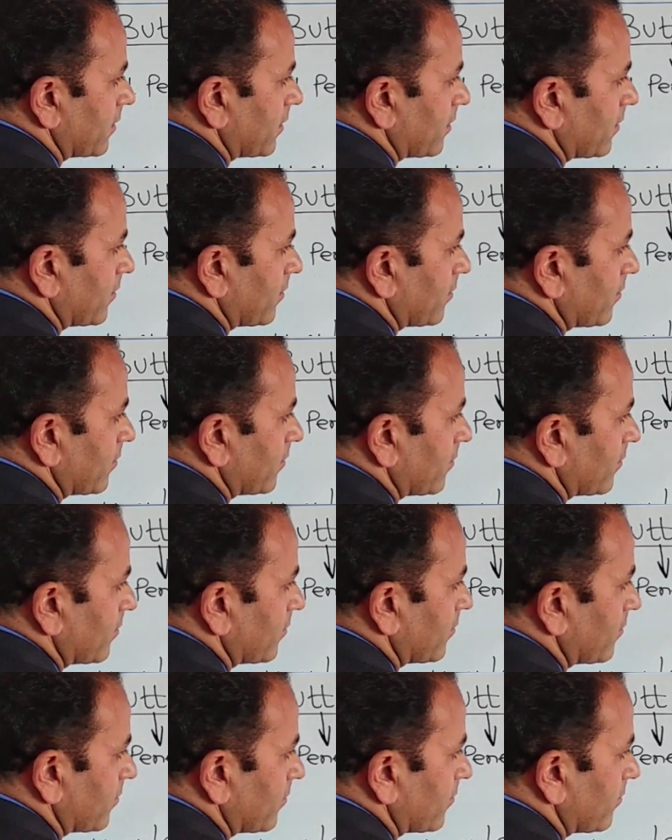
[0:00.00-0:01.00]

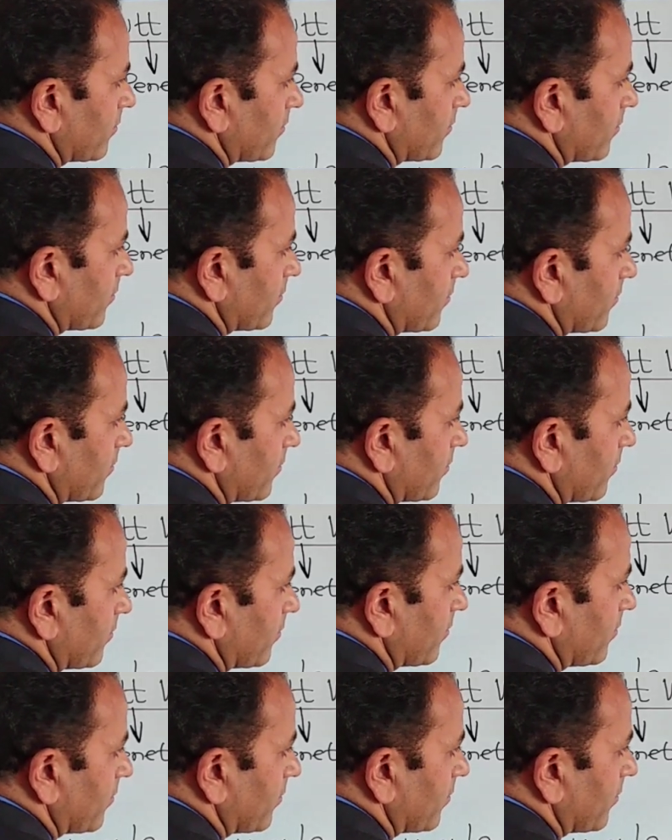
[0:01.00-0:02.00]

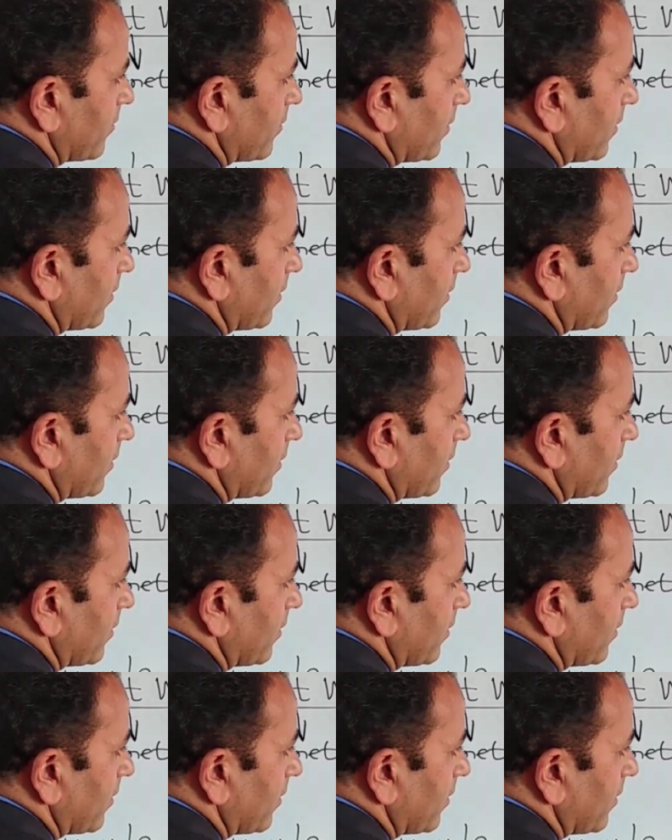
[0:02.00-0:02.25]
(no one is talking)